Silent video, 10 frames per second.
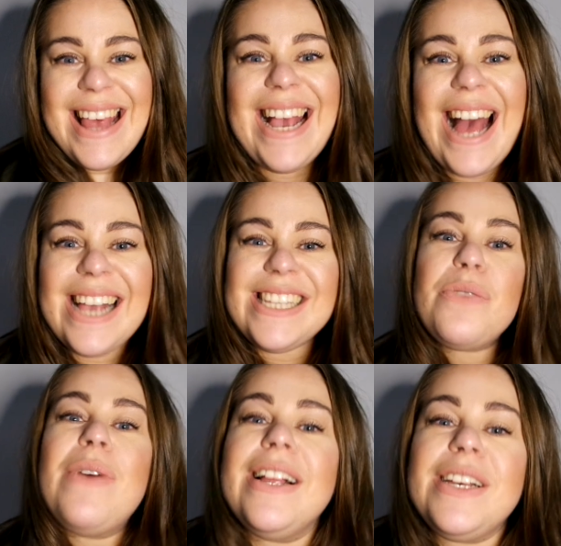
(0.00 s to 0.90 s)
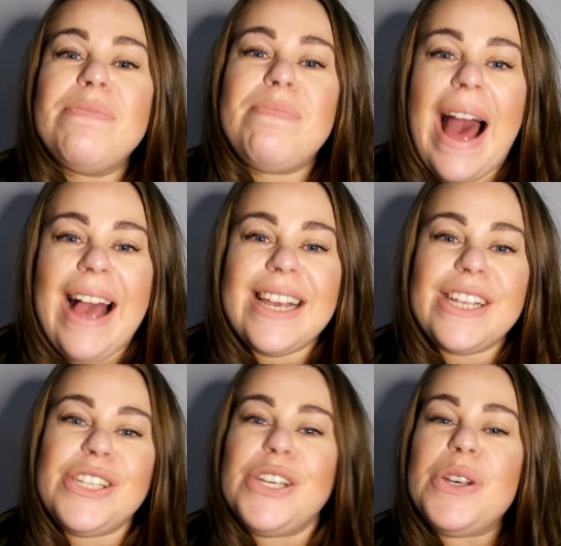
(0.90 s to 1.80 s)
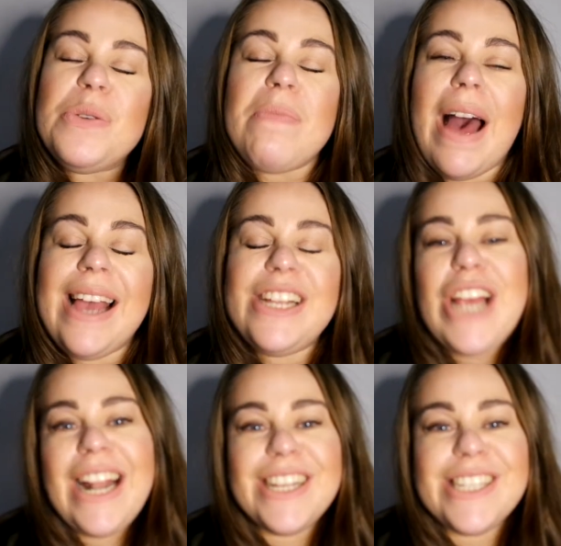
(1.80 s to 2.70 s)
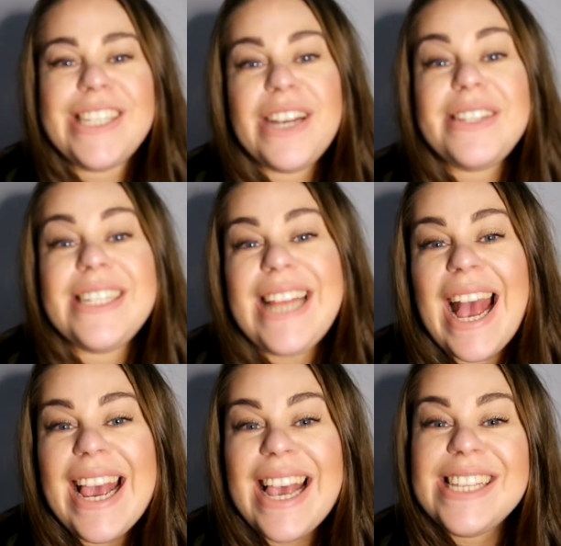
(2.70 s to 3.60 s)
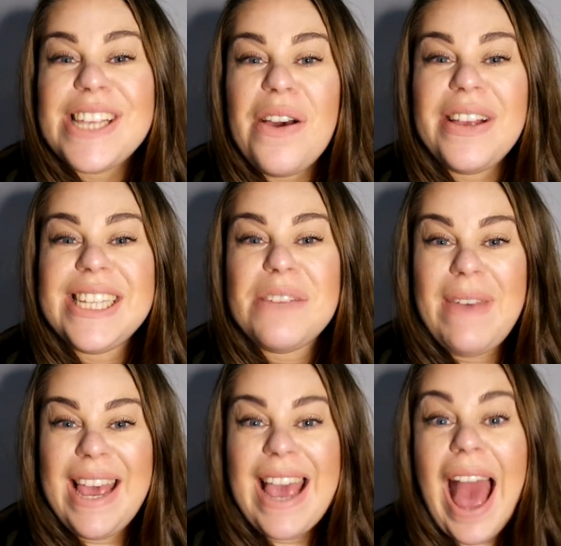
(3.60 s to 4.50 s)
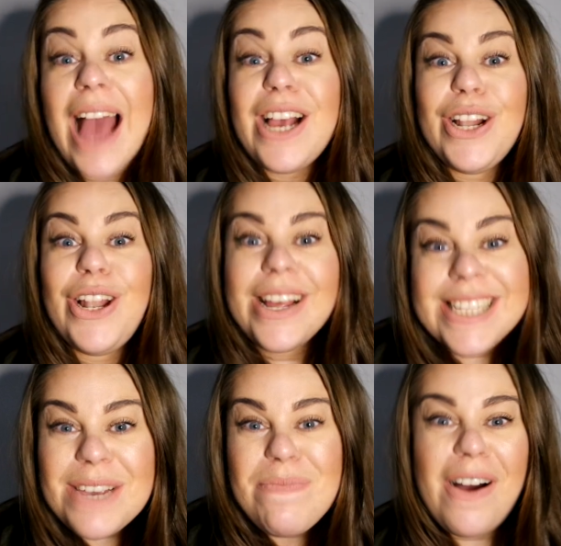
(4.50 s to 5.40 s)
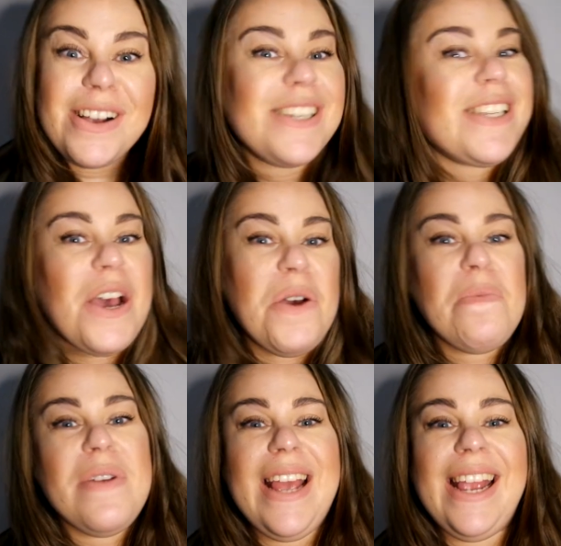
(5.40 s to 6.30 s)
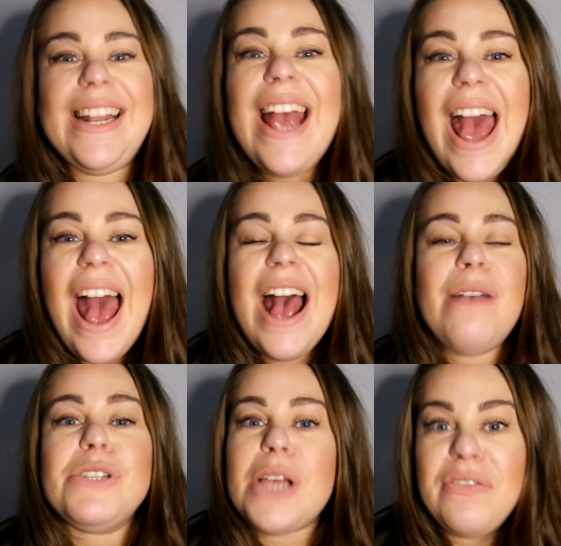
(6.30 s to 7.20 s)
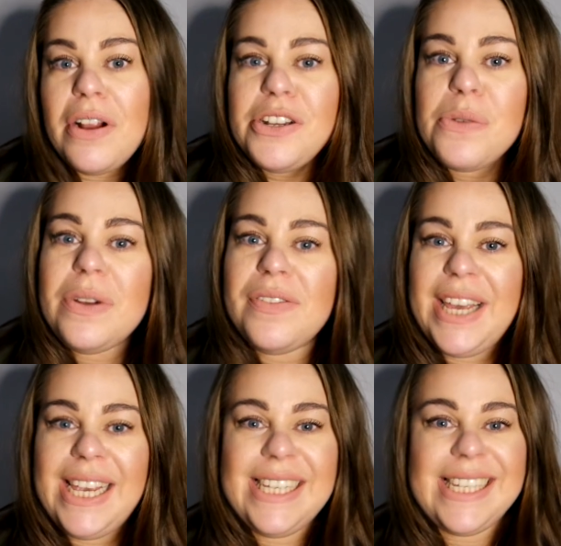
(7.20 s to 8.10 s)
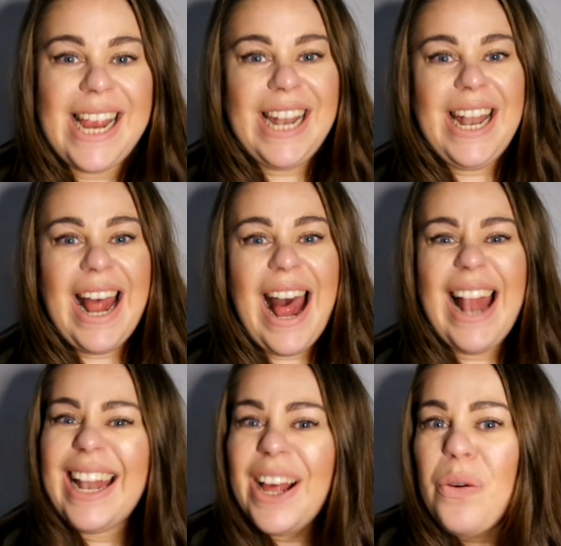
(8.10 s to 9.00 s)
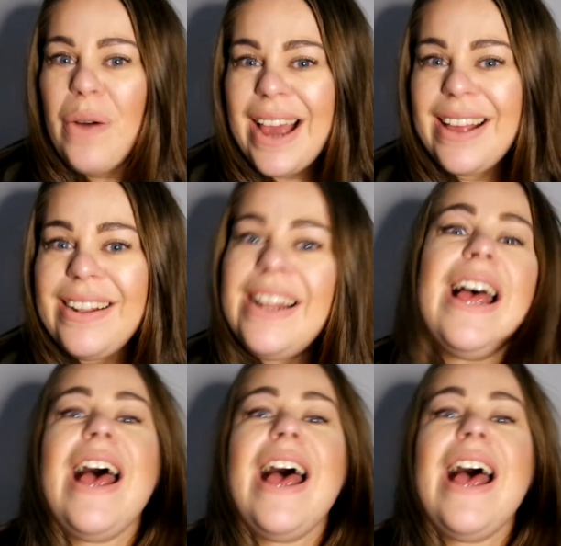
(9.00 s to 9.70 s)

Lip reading: G'day guys and welcome back to my channel. So today is going to be a glossy box opening. So I've not done one of these in a little while,